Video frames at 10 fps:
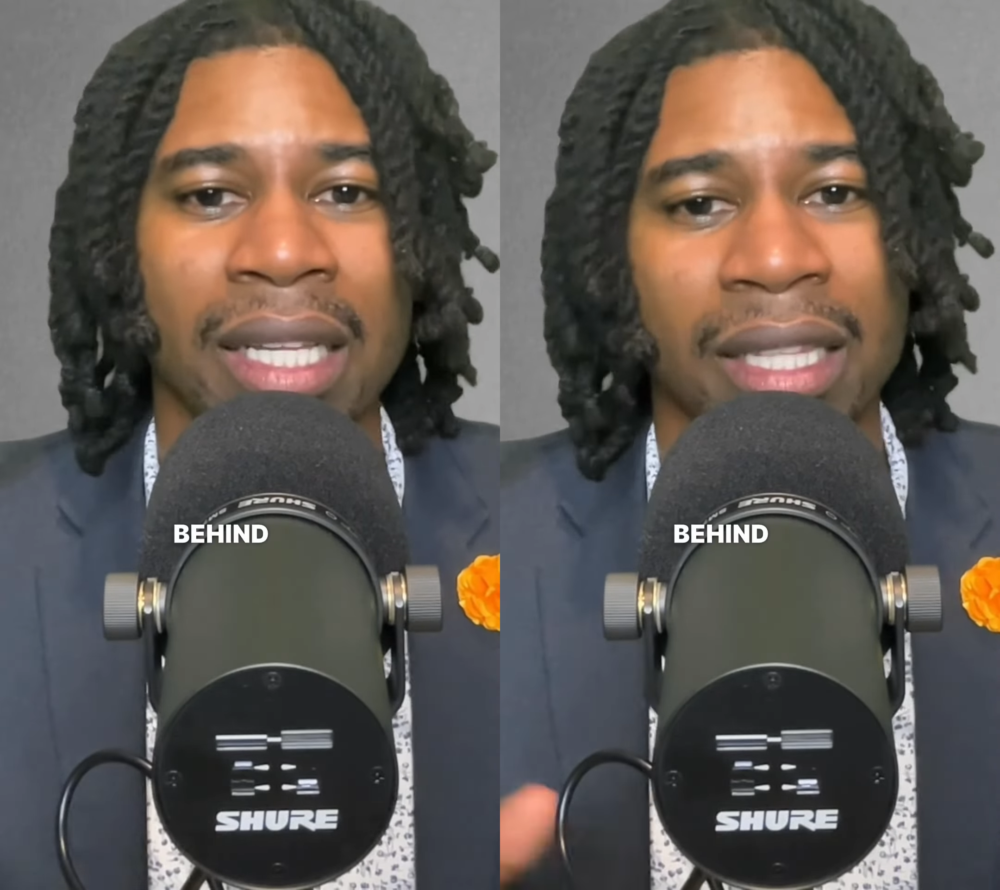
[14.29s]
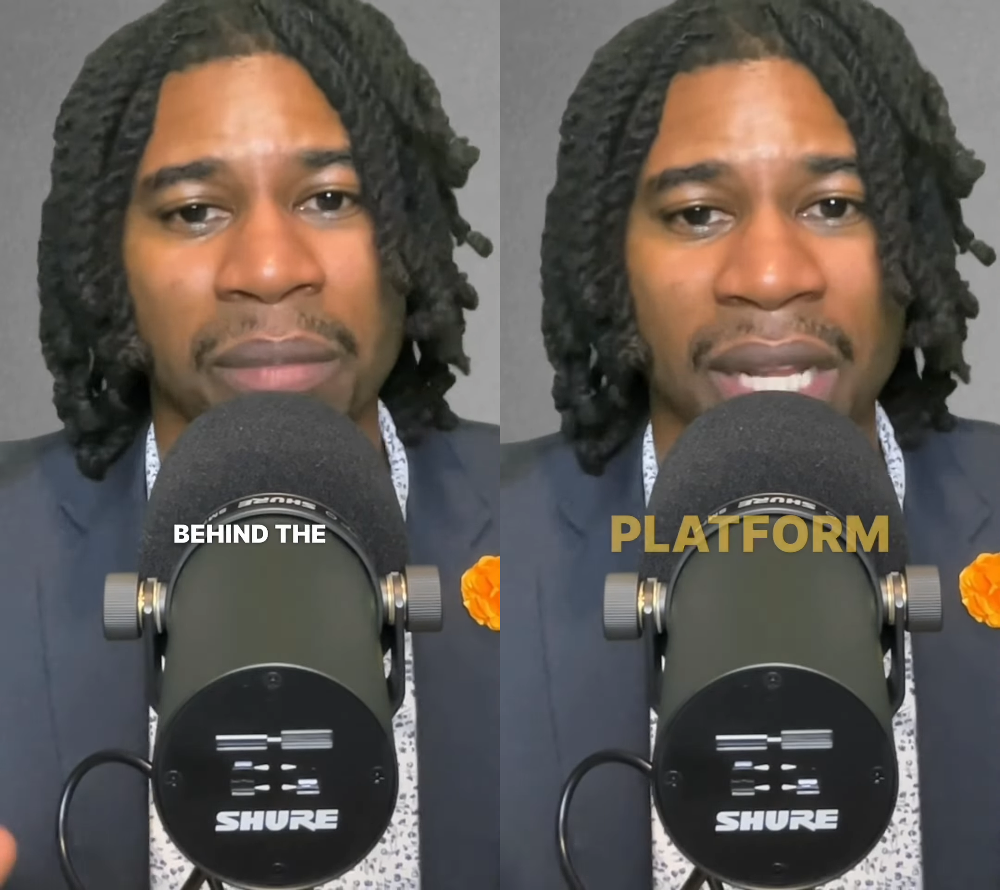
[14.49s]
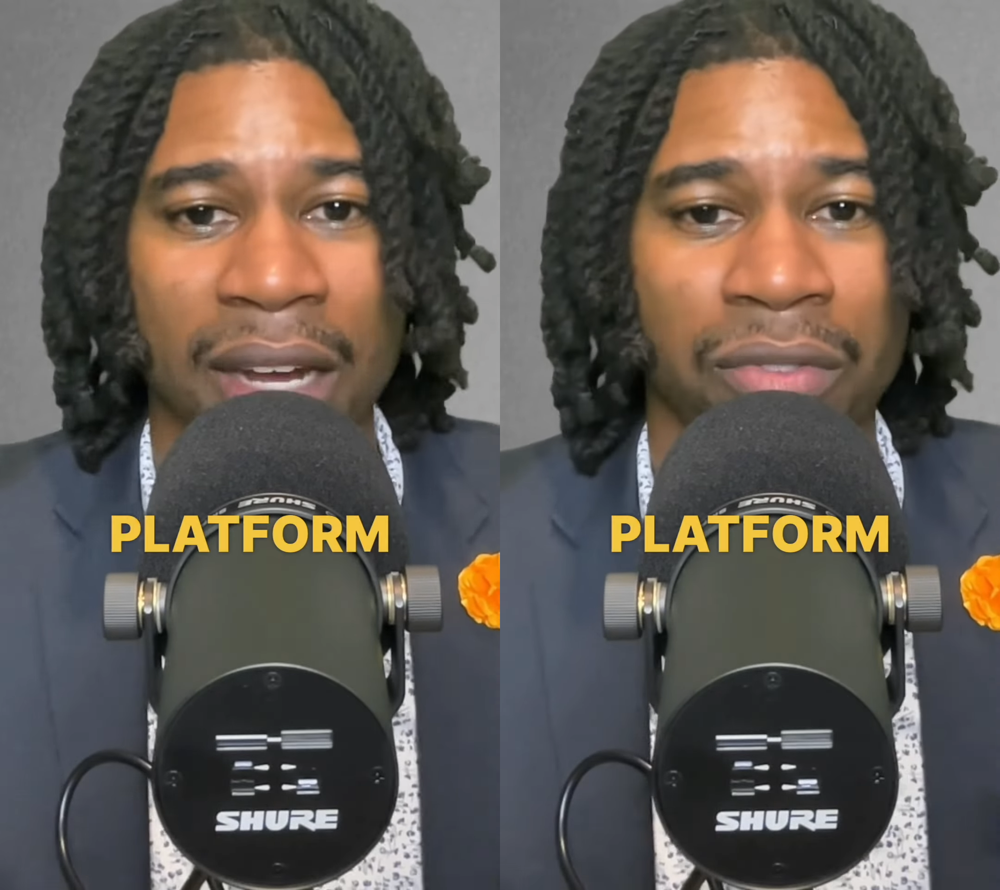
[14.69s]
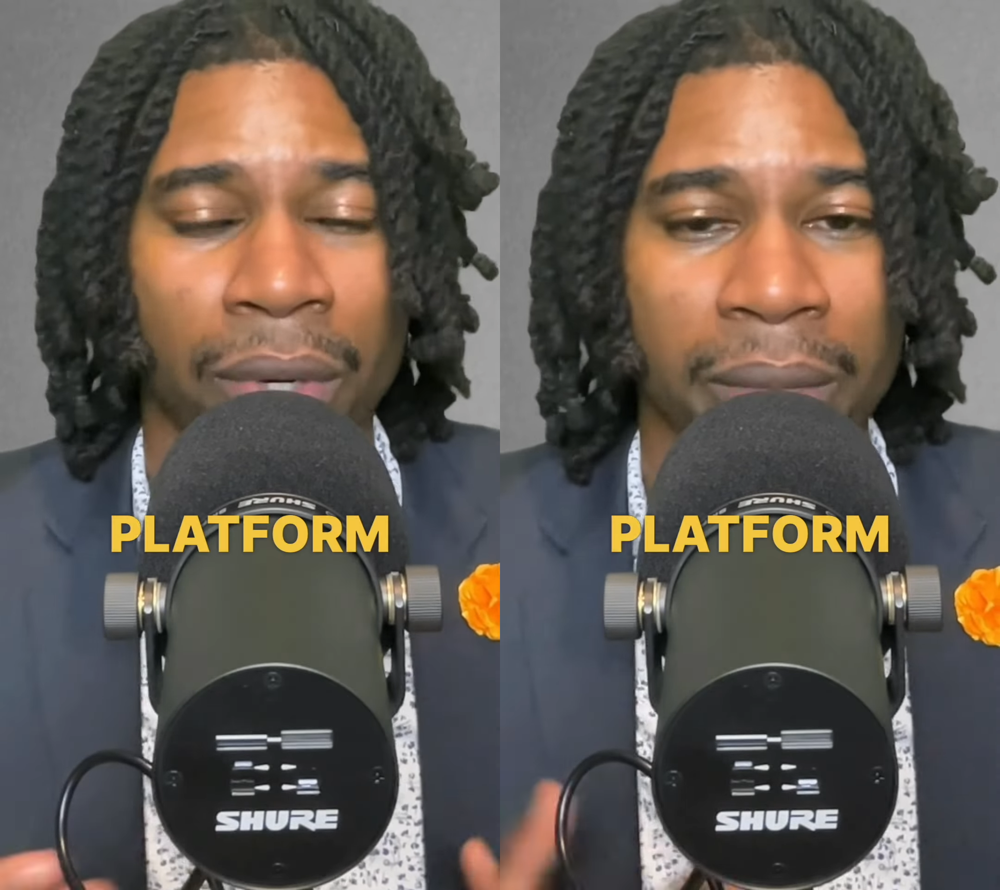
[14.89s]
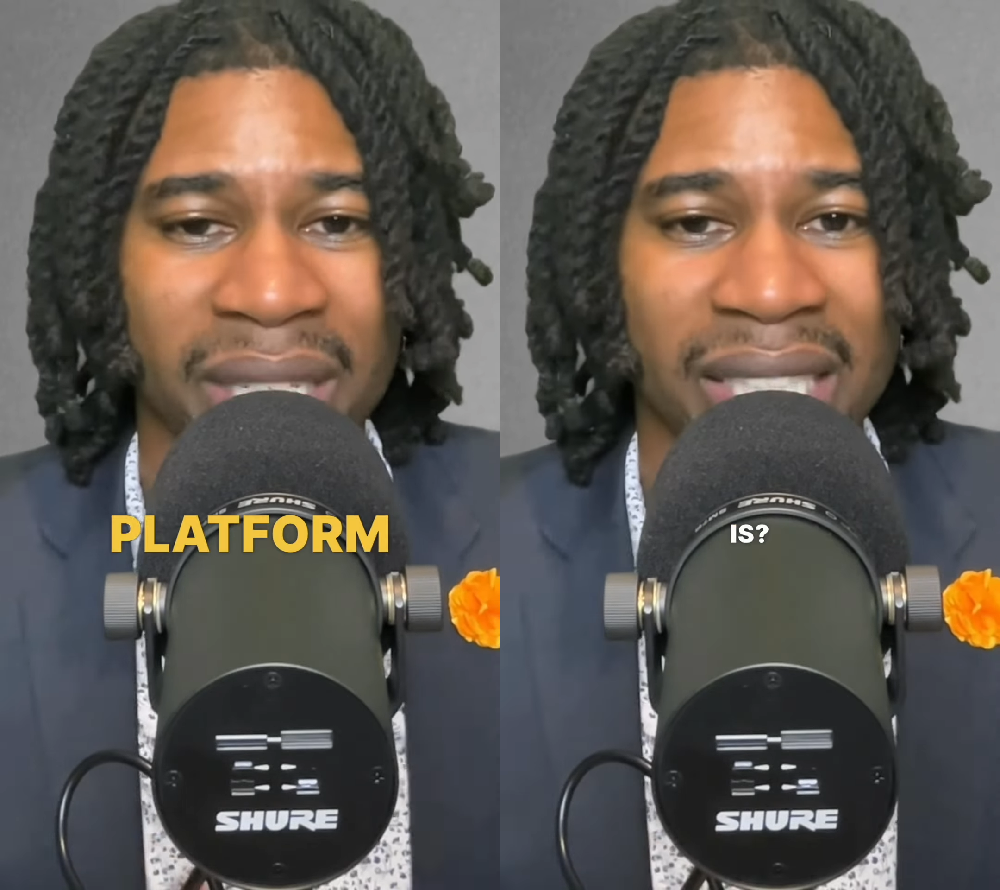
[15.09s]
the
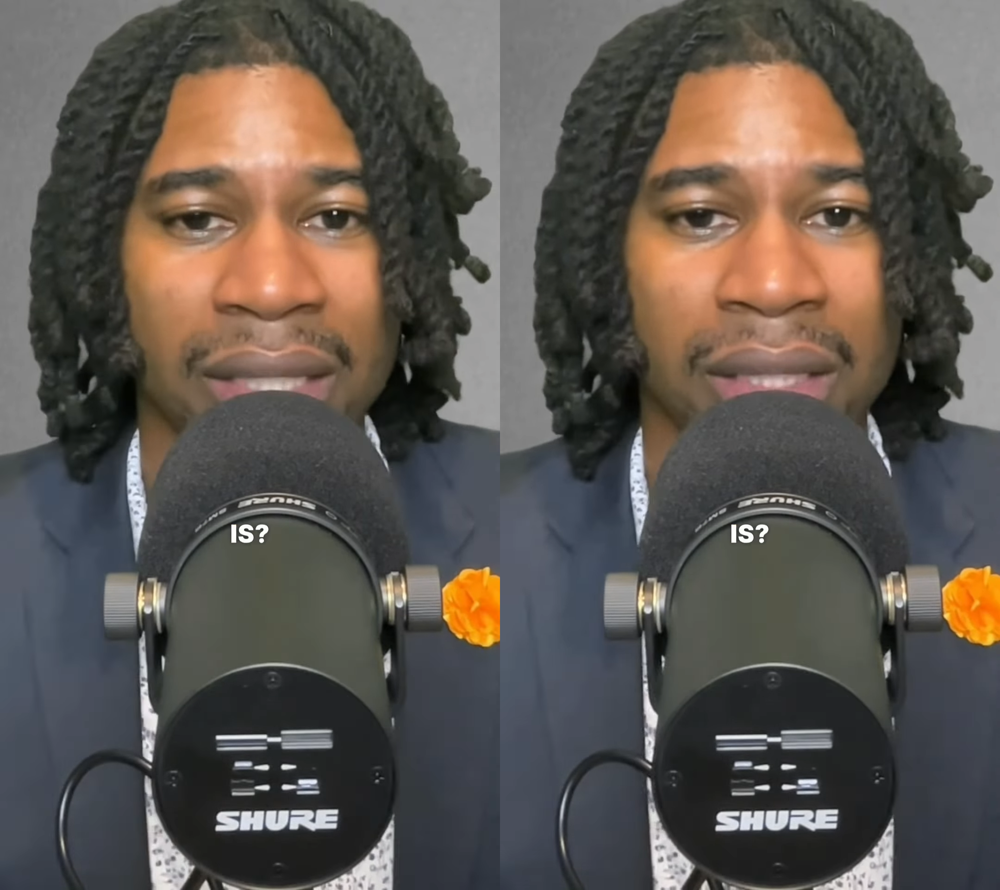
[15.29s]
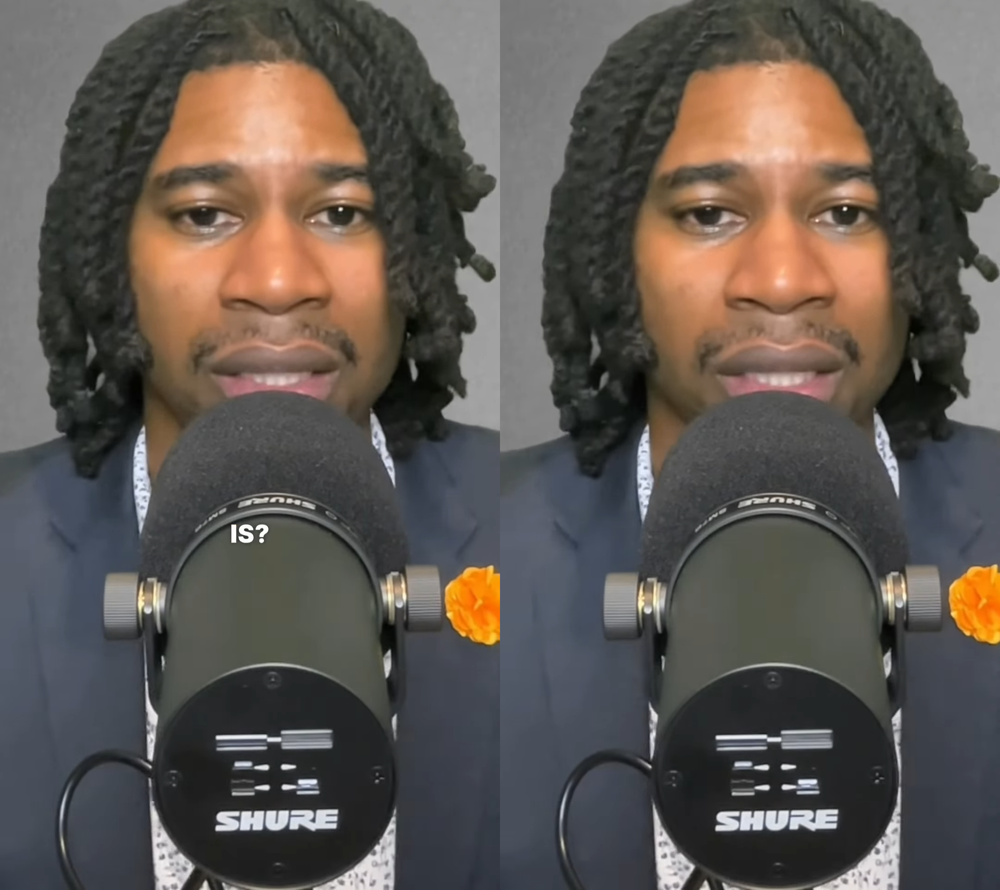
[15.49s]
platform is?